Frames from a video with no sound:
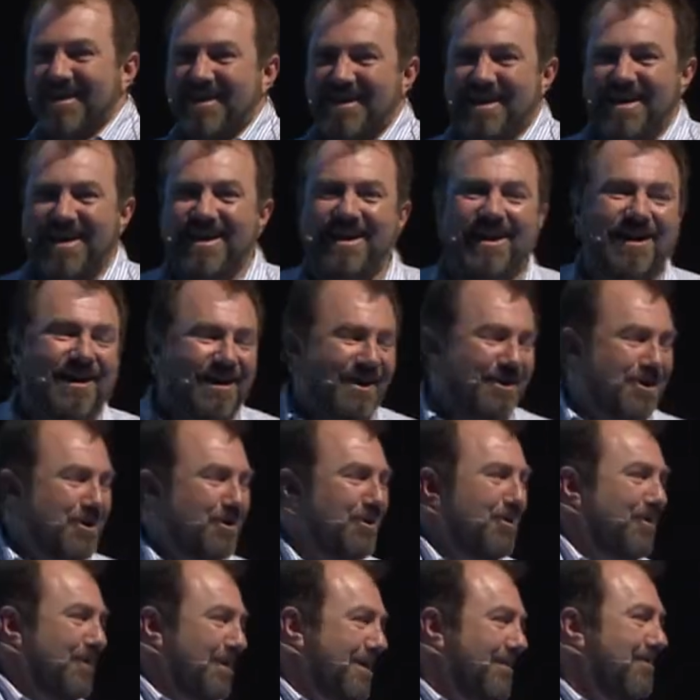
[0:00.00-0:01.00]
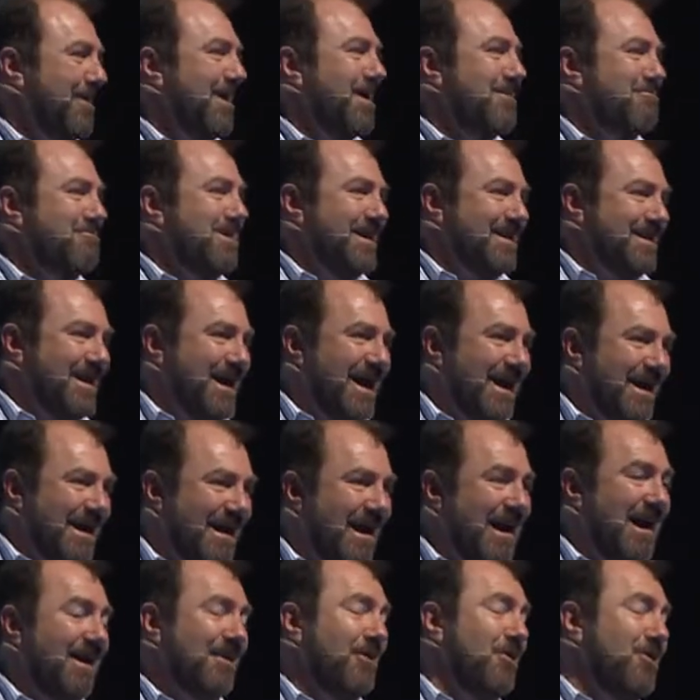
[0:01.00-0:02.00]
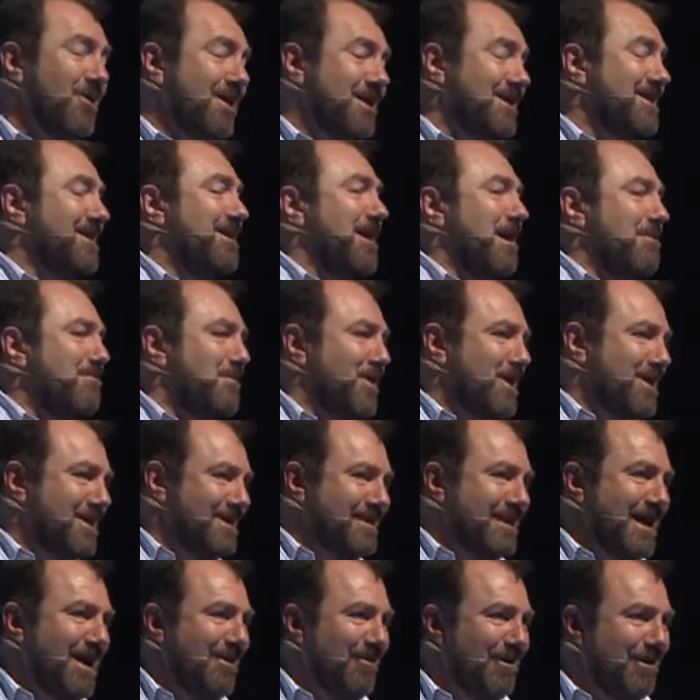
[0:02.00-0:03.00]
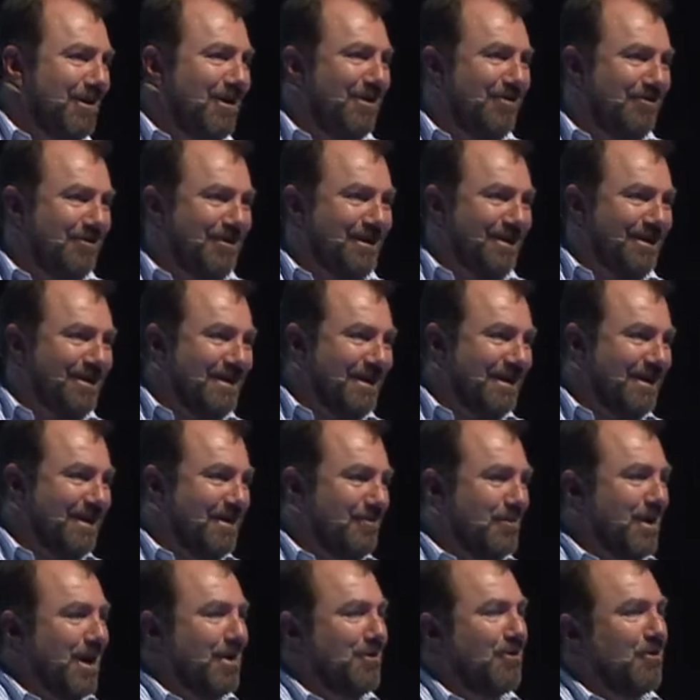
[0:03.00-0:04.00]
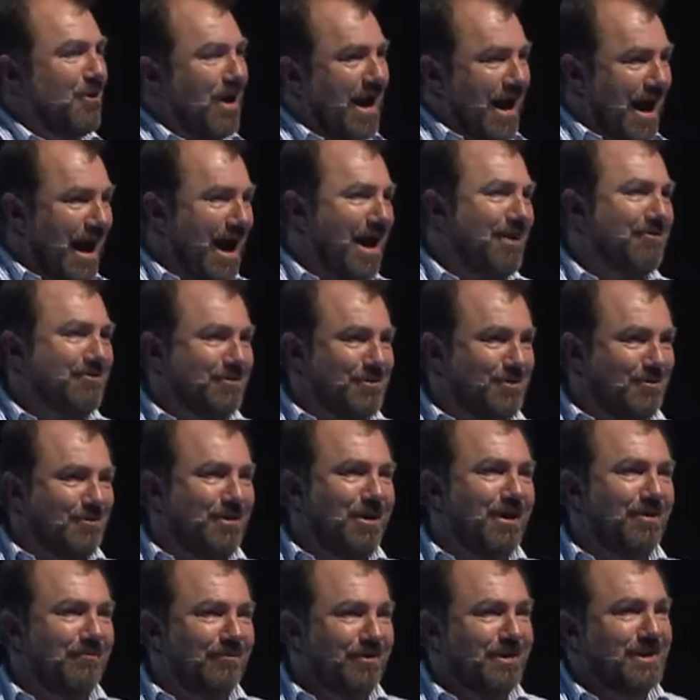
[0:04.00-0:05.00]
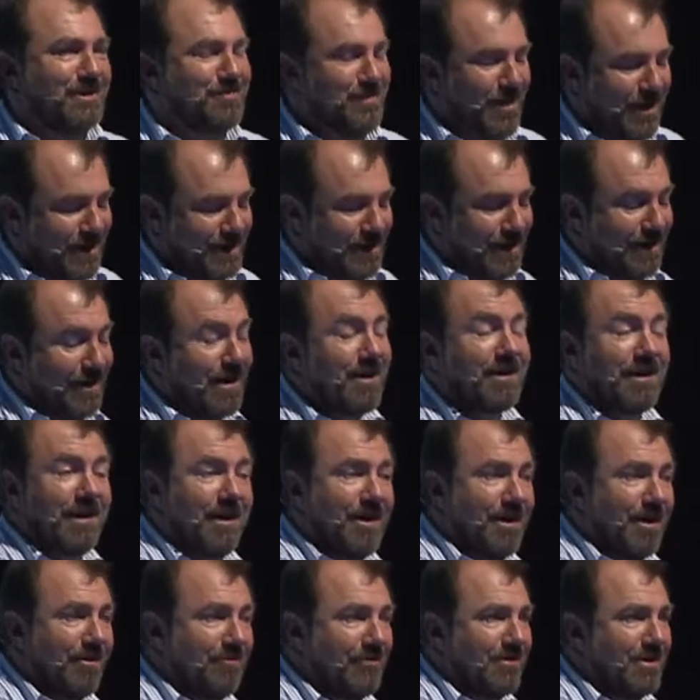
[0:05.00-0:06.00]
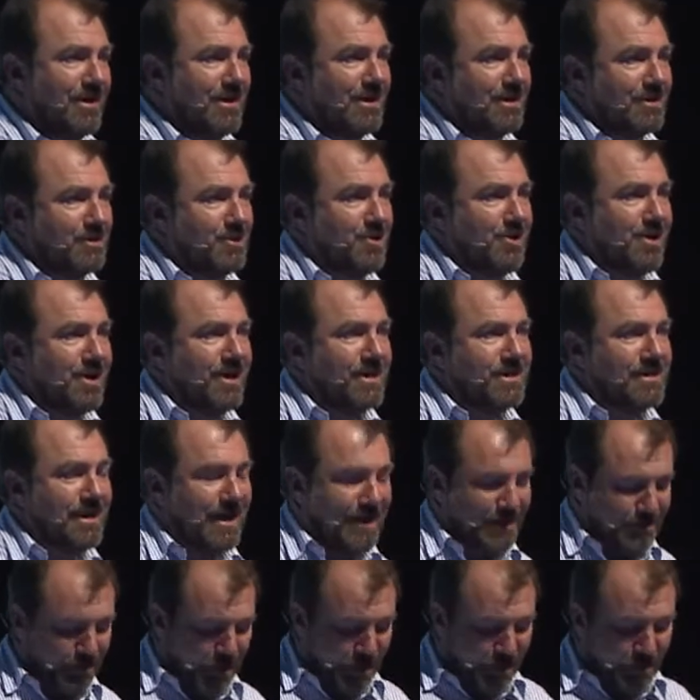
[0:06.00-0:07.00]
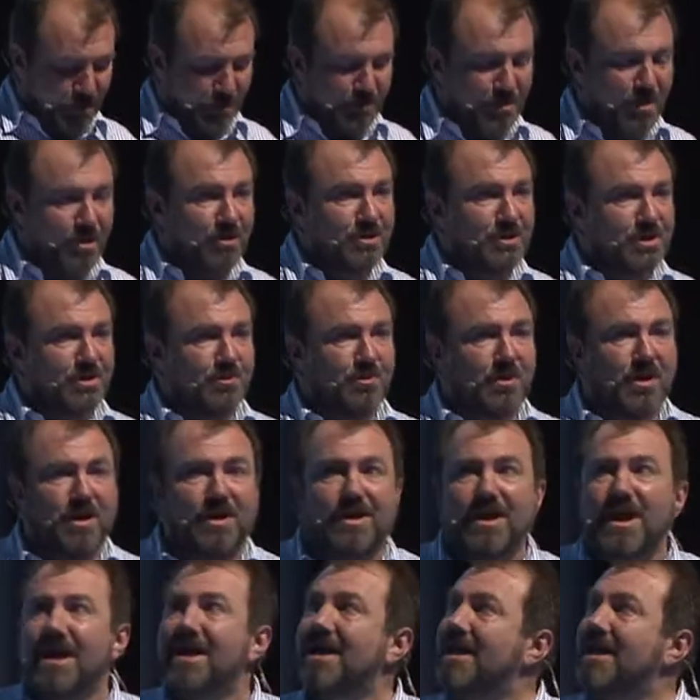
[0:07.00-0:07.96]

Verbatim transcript: I thought, when I read that, not only did I burst out laughing, but I thought, I have to work for this person. And luckily enough, two years later, I got approached to work there,